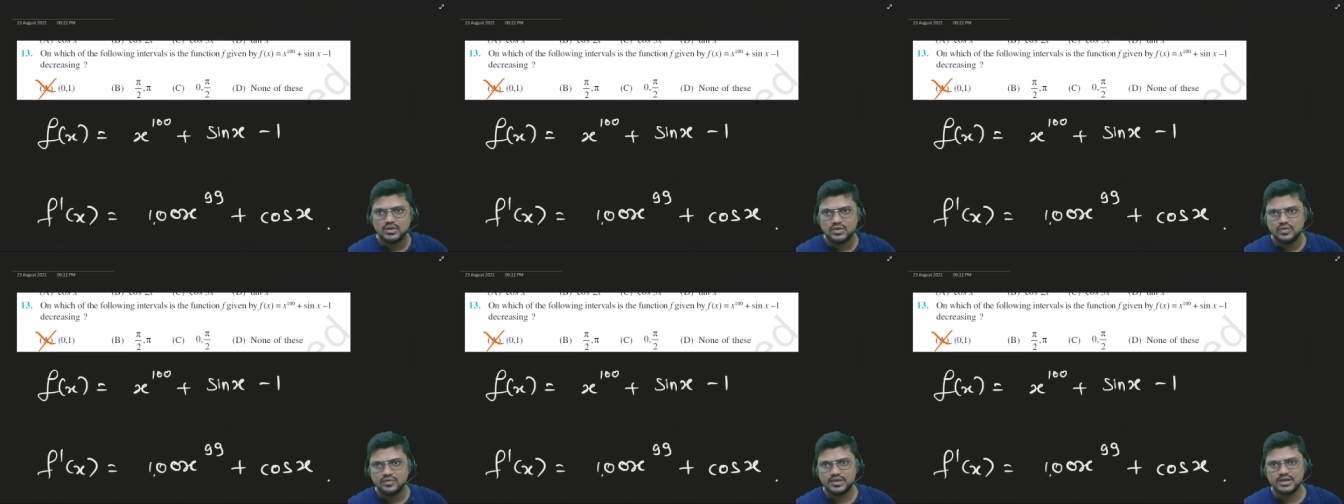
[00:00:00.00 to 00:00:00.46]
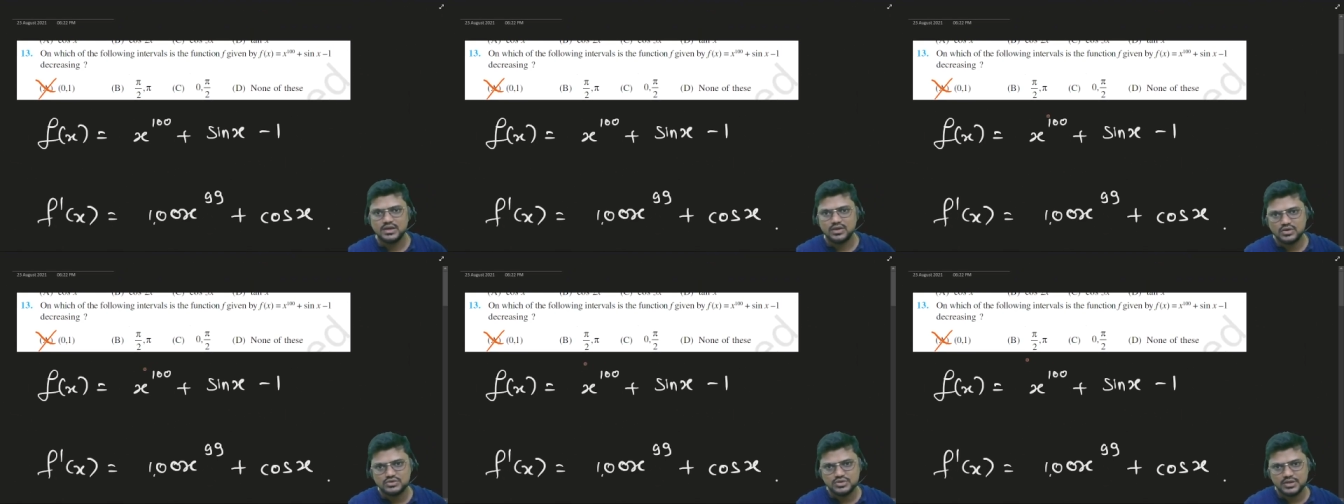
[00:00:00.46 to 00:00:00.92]
Over here
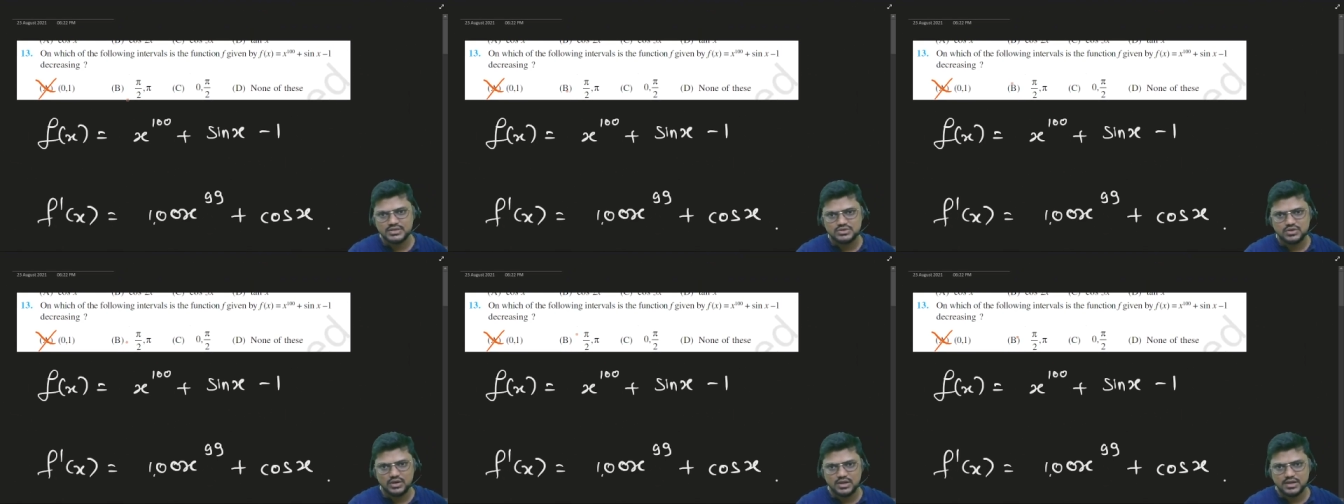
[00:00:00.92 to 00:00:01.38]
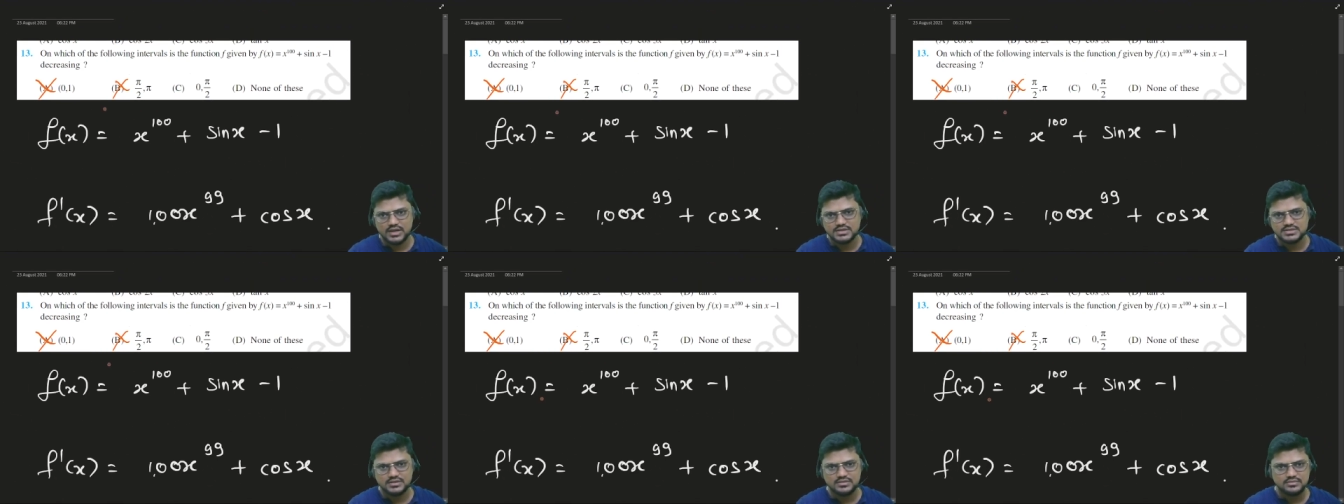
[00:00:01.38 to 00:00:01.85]
also it is not
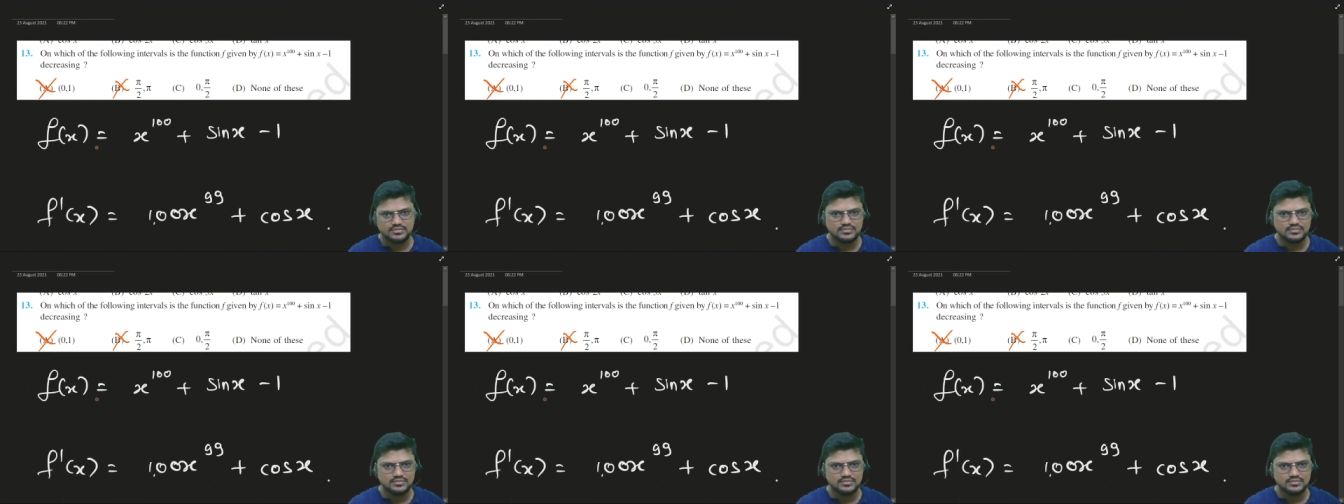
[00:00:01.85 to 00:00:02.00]
decreasing.